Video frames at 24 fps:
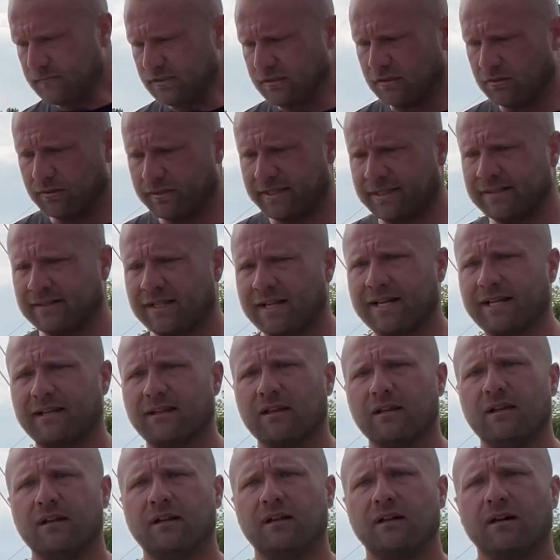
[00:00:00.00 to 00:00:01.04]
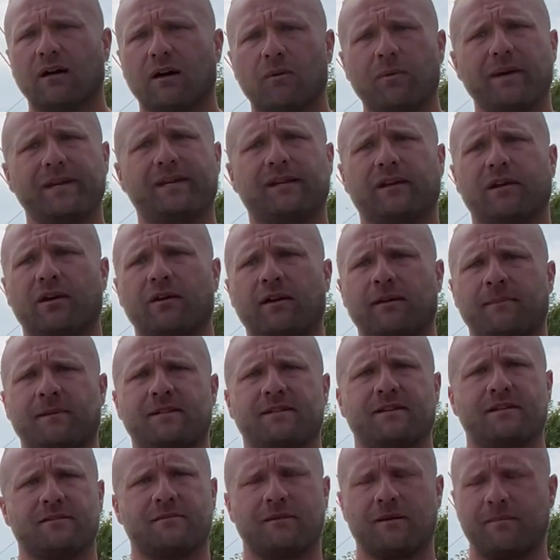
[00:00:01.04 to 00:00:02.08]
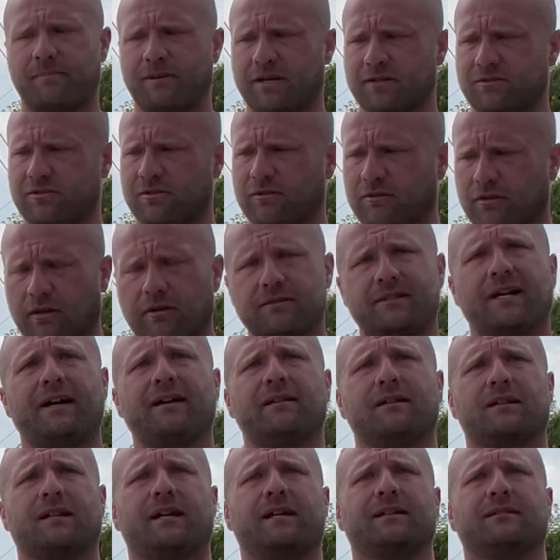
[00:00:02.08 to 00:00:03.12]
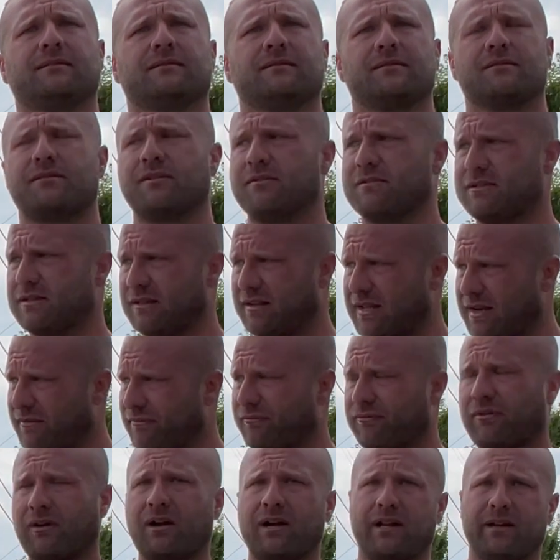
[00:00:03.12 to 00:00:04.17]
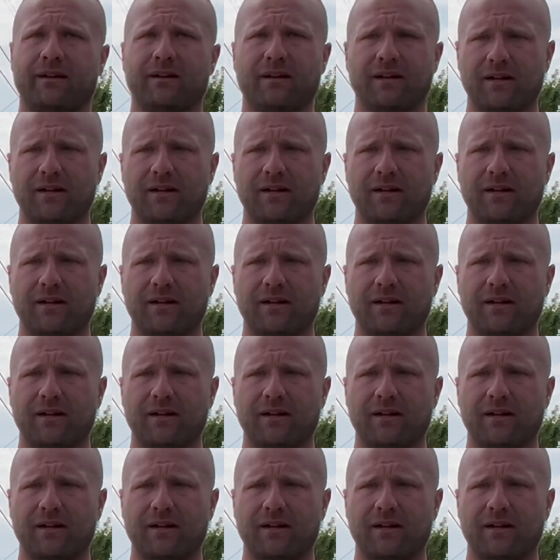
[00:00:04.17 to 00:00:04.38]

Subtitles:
Well, then like a week ago, Amy sends me a picture, low tire light. So it's the left front.